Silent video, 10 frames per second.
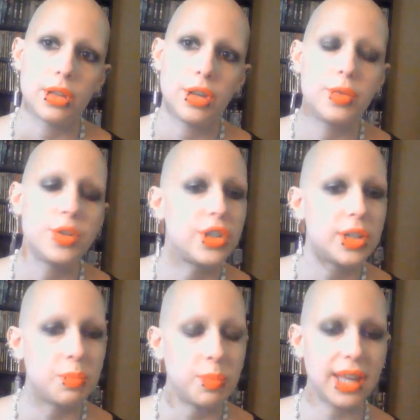you
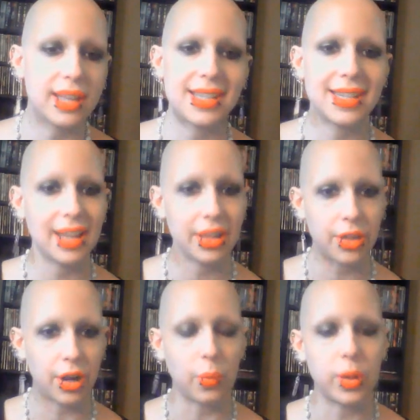shouldn't be sitting
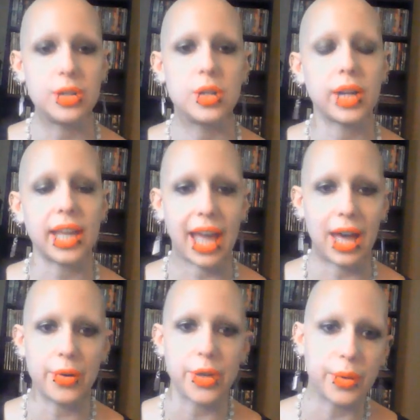there wondering
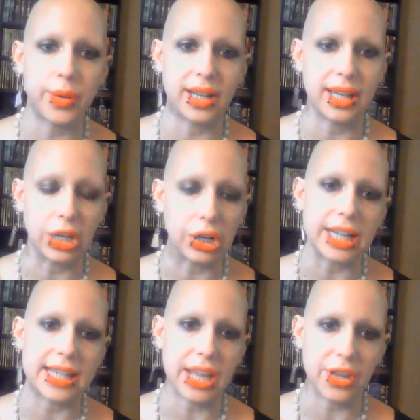how you can
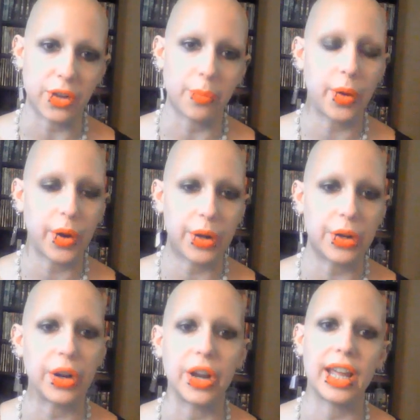irritate your
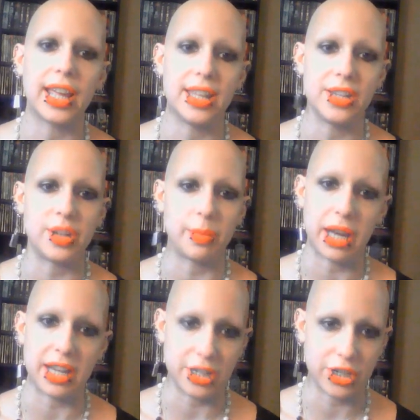partner into
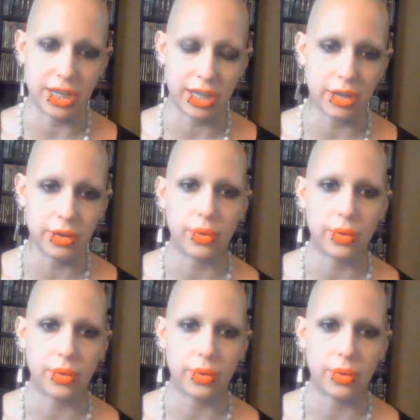punishing you.